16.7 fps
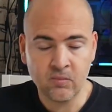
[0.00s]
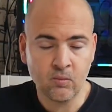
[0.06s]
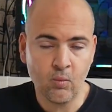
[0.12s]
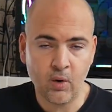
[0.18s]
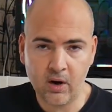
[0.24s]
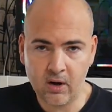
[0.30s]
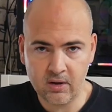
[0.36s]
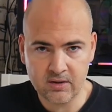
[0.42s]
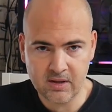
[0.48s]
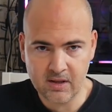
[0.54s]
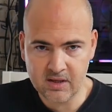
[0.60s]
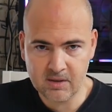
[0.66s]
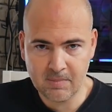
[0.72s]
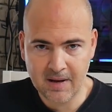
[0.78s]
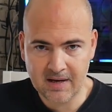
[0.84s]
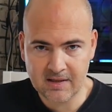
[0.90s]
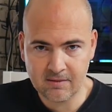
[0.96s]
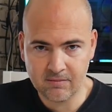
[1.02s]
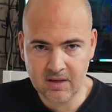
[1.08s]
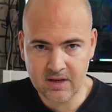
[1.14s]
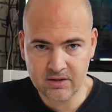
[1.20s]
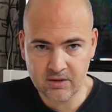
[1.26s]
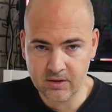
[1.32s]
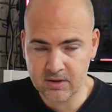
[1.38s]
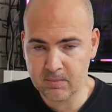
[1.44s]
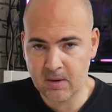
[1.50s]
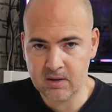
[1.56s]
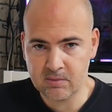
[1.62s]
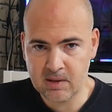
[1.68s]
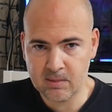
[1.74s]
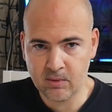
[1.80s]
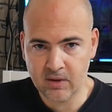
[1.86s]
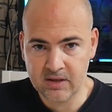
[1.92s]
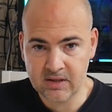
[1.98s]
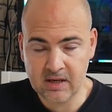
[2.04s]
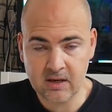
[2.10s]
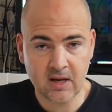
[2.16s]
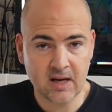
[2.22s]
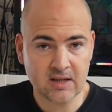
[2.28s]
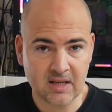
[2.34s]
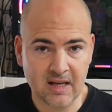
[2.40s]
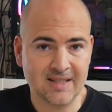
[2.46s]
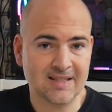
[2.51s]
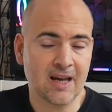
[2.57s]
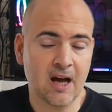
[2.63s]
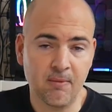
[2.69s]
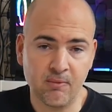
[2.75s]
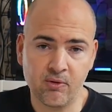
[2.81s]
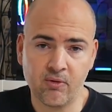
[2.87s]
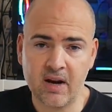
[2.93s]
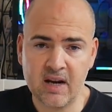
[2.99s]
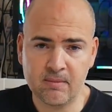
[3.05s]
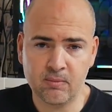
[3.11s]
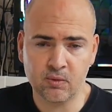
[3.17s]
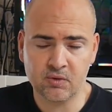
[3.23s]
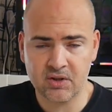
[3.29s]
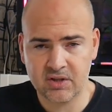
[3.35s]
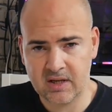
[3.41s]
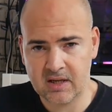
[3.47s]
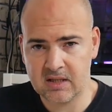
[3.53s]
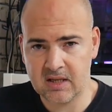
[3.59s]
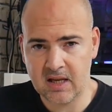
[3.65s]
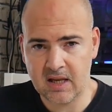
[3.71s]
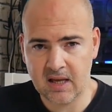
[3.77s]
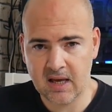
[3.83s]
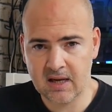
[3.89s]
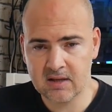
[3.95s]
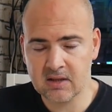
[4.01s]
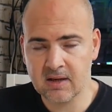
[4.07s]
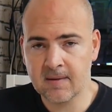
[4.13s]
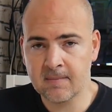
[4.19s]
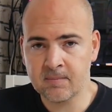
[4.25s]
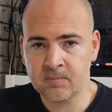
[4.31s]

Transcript: When I looked at the specs of this and I spoke to people, they said yes, it is upgradable to 16 gigs.